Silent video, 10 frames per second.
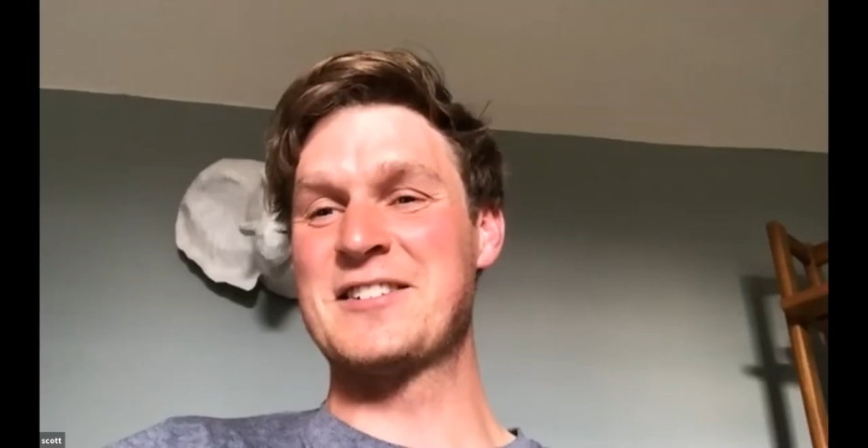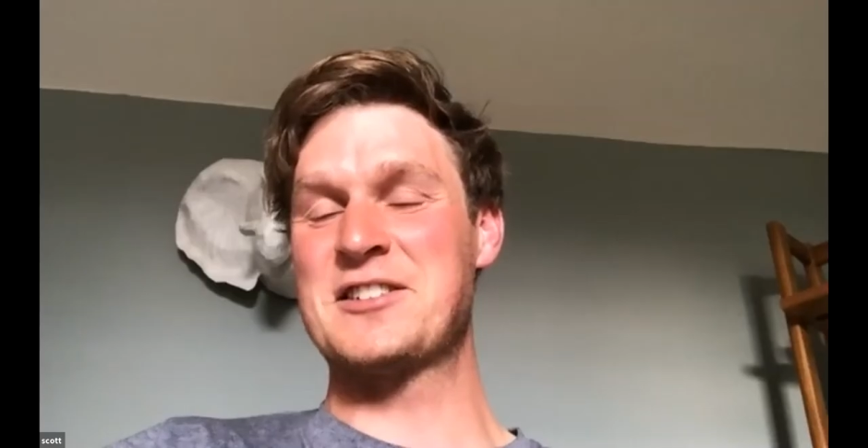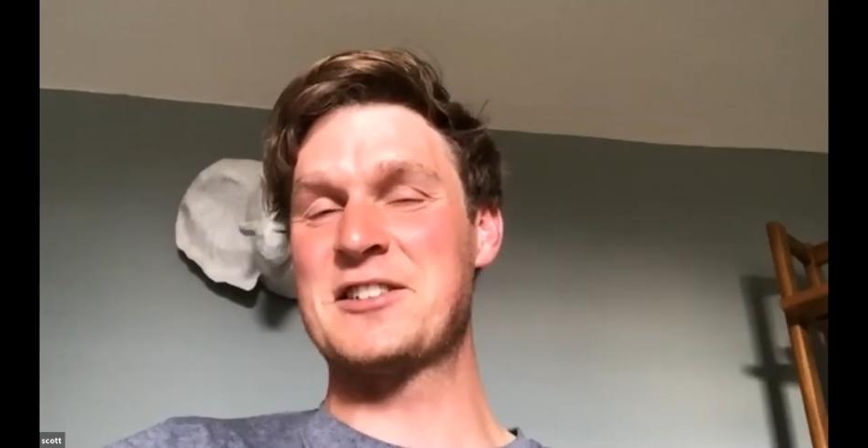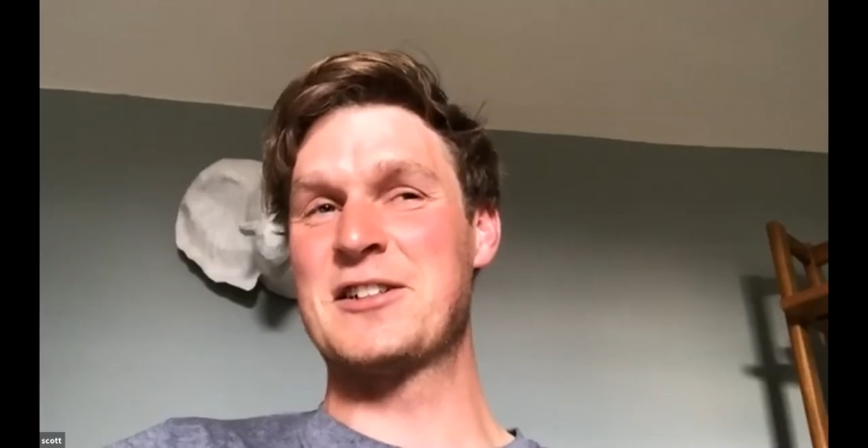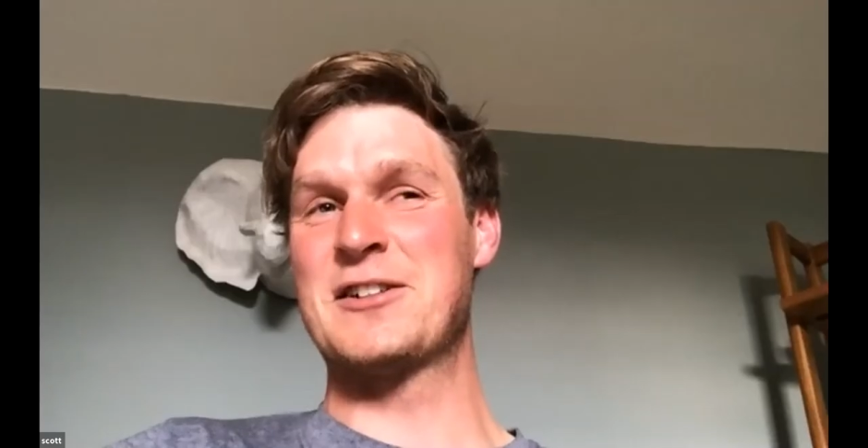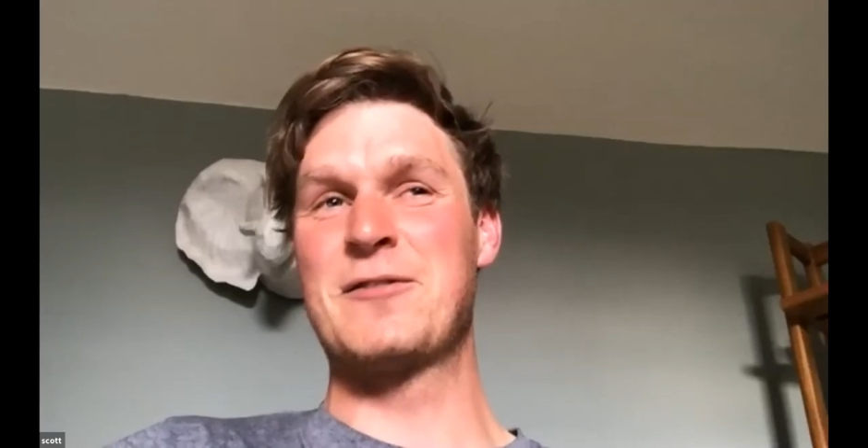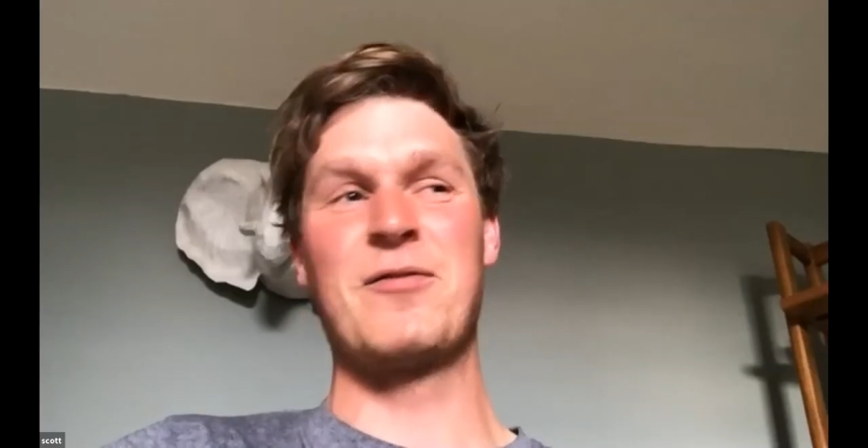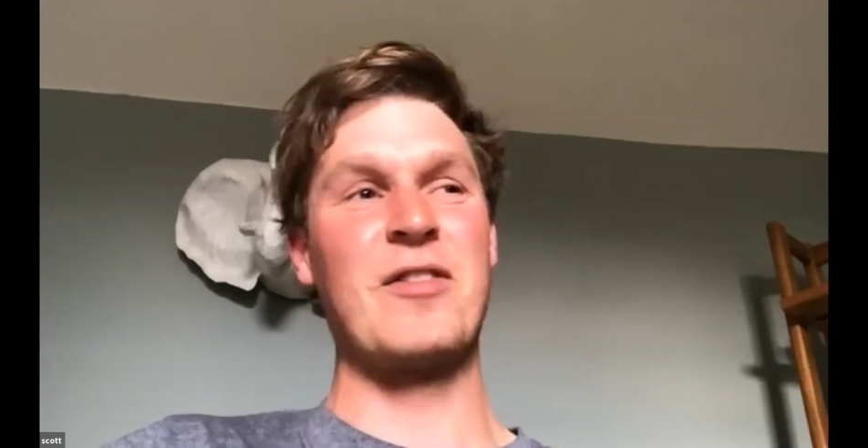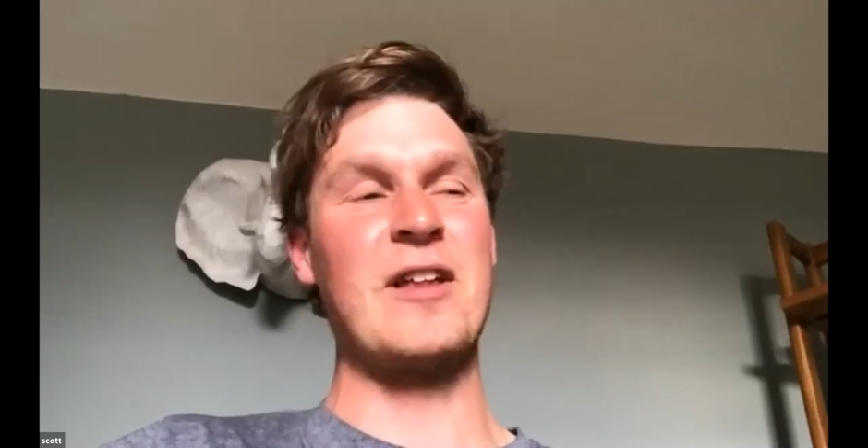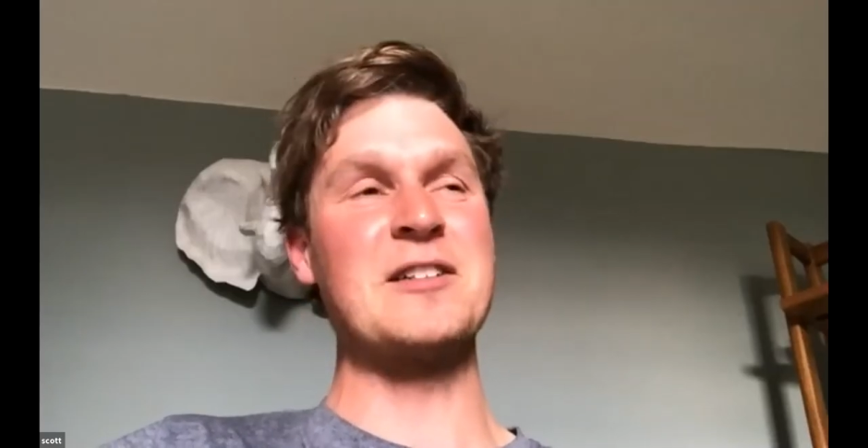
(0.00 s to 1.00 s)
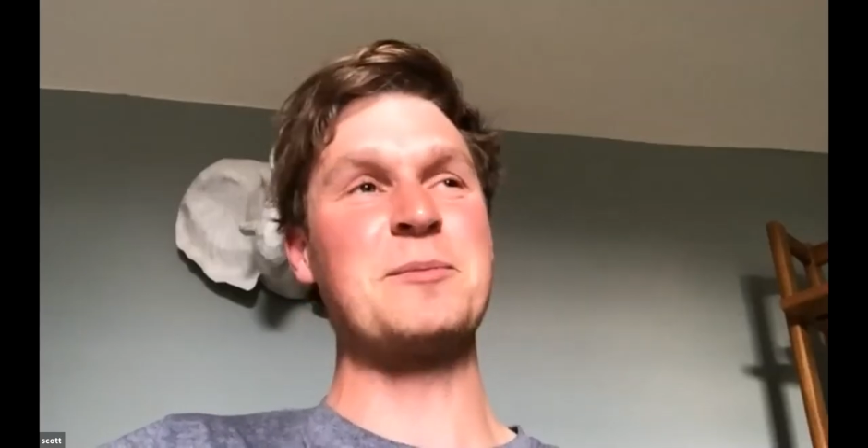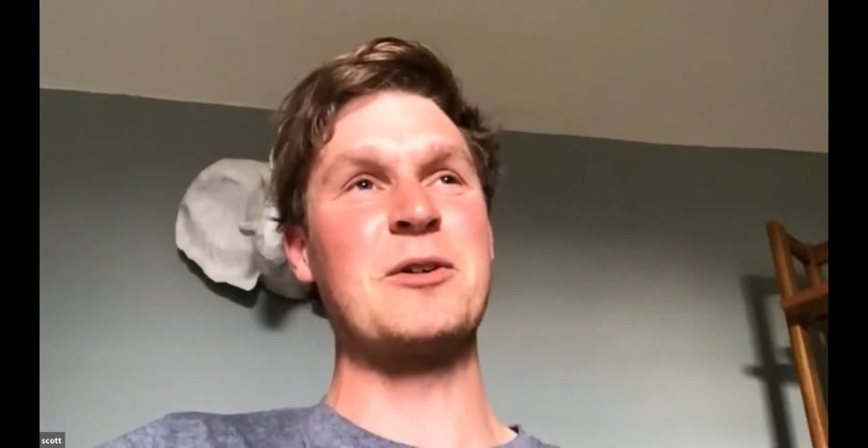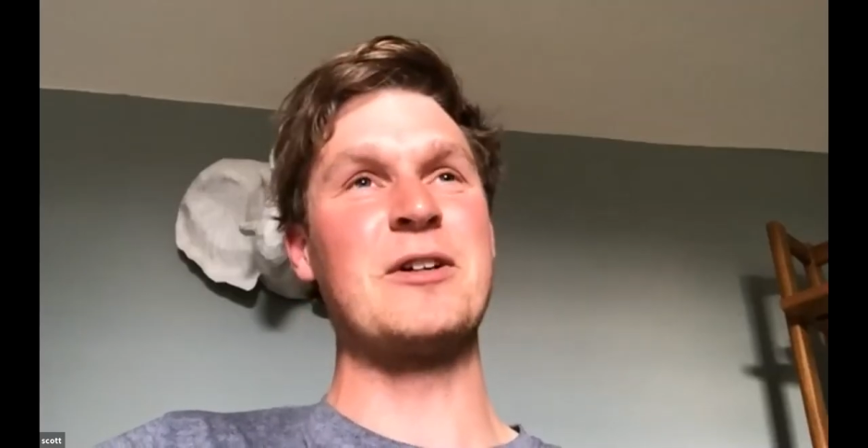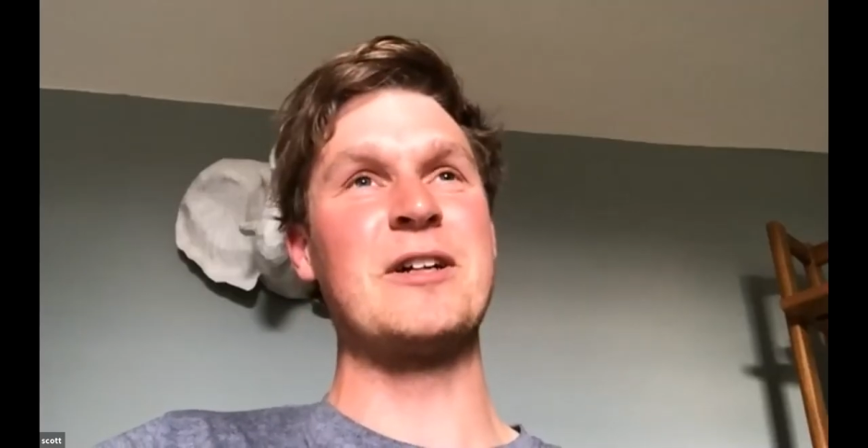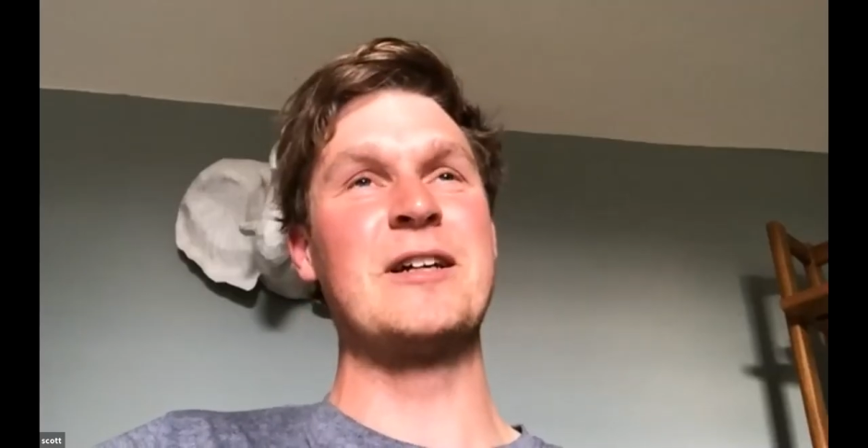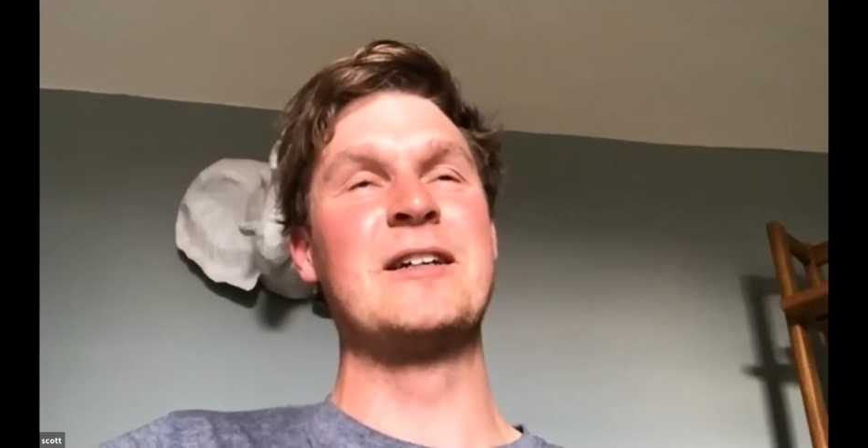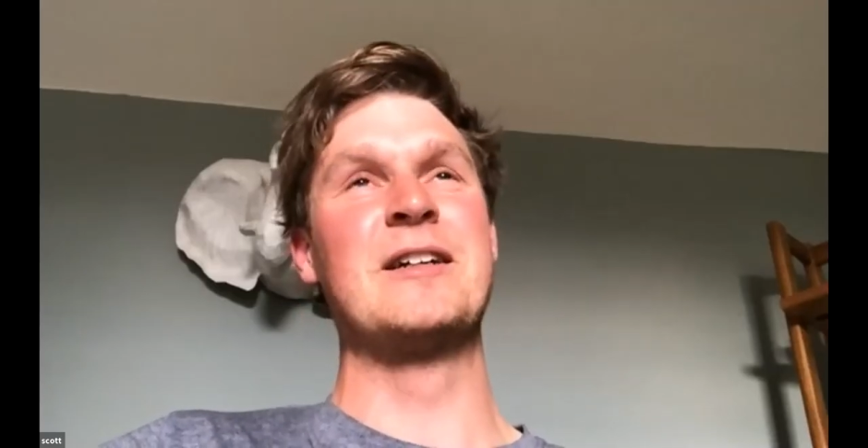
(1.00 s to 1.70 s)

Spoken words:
so that'll probably